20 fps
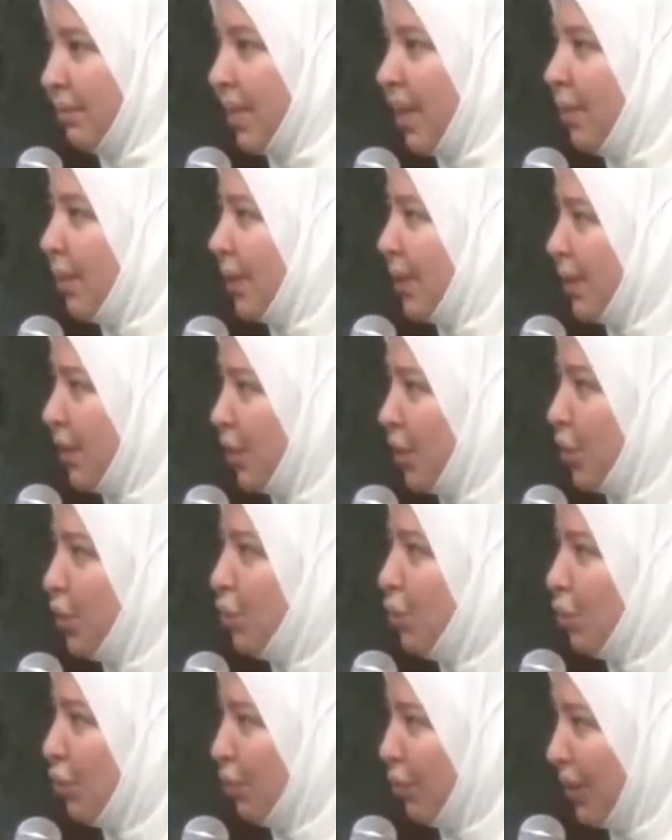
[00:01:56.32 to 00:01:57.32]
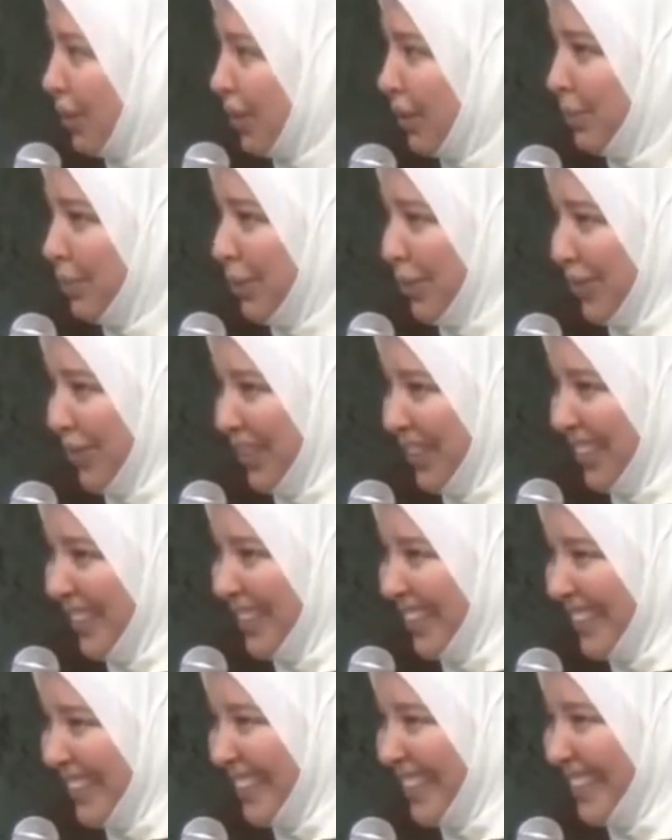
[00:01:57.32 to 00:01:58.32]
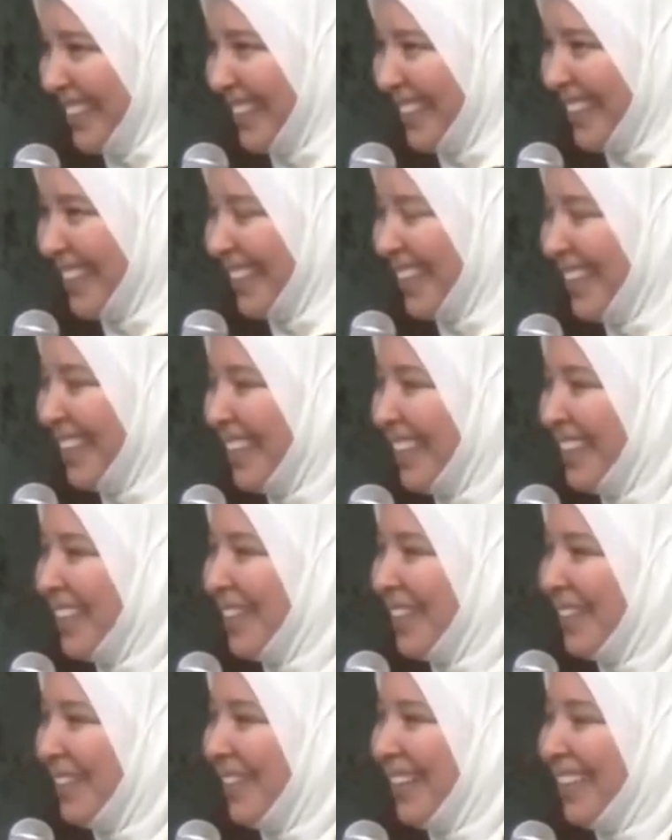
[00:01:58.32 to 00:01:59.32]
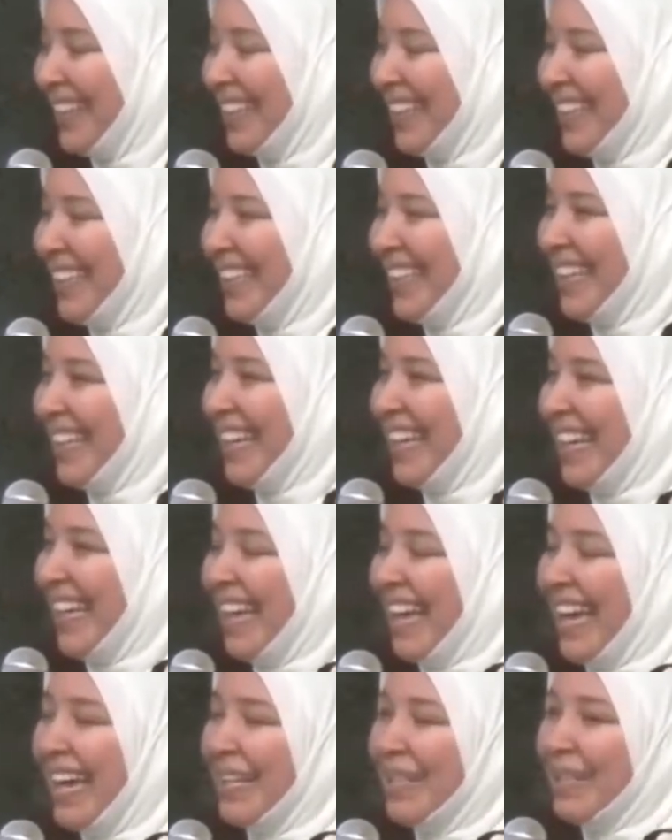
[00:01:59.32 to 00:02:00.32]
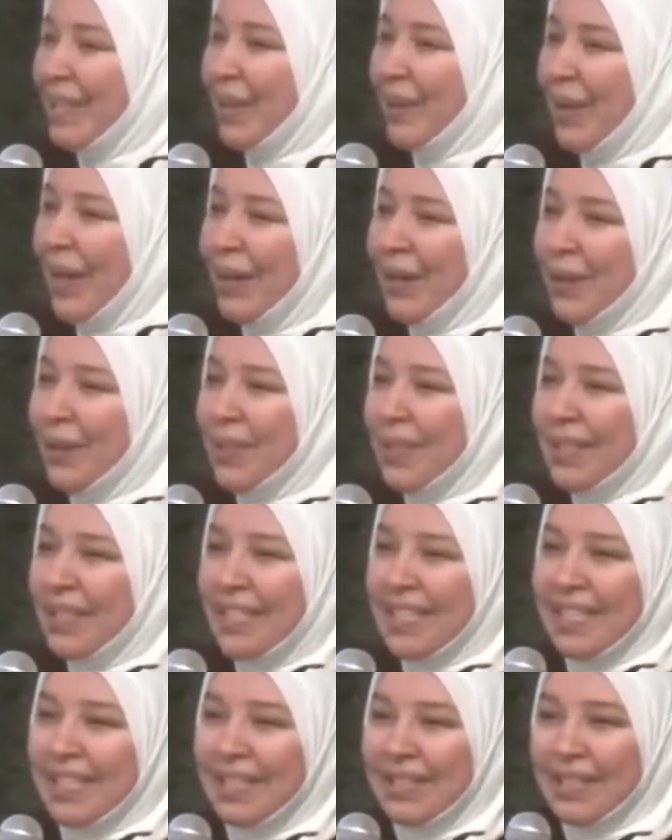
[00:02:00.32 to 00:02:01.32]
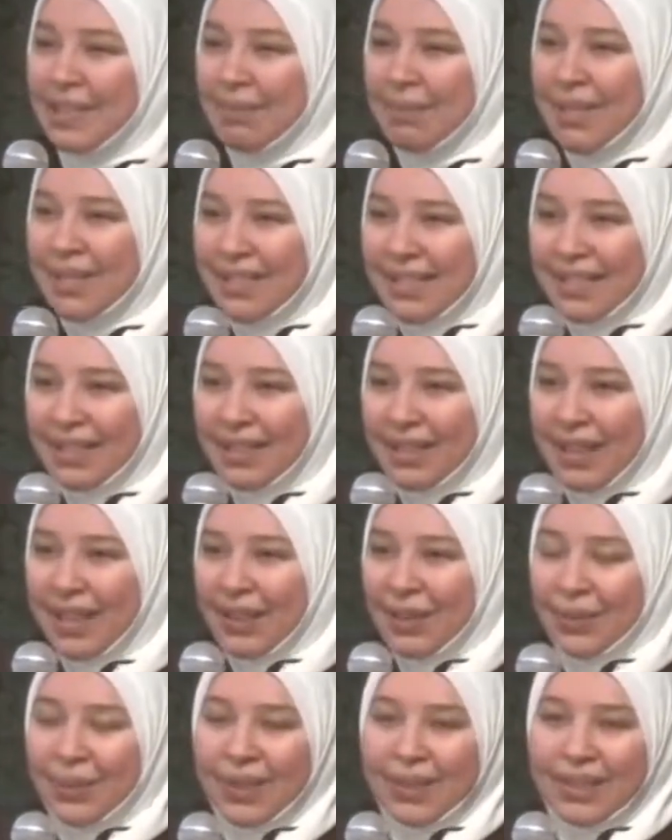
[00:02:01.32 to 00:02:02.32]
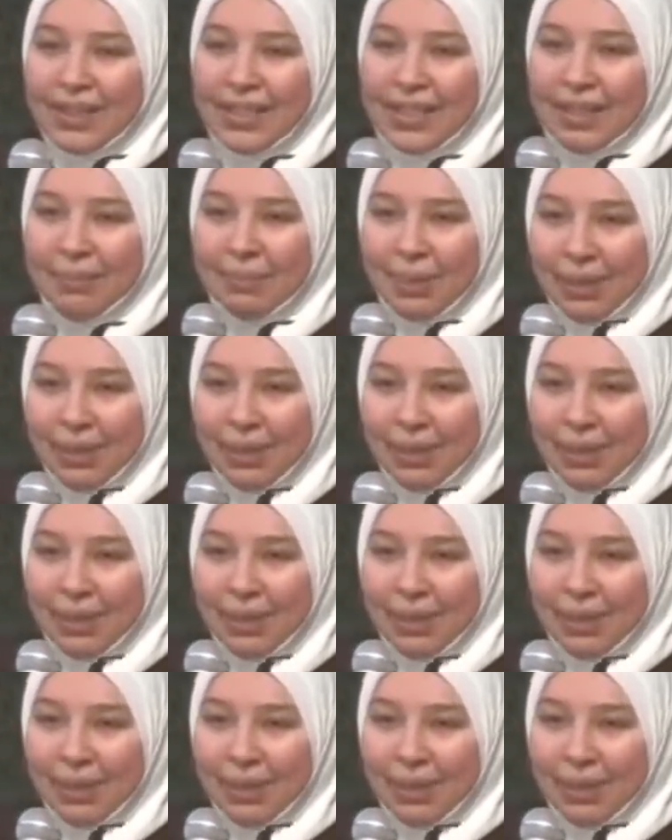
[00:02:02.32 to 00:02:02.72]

not what did you do to the bird, right? And so, and nor did he dismiss it, and nor did he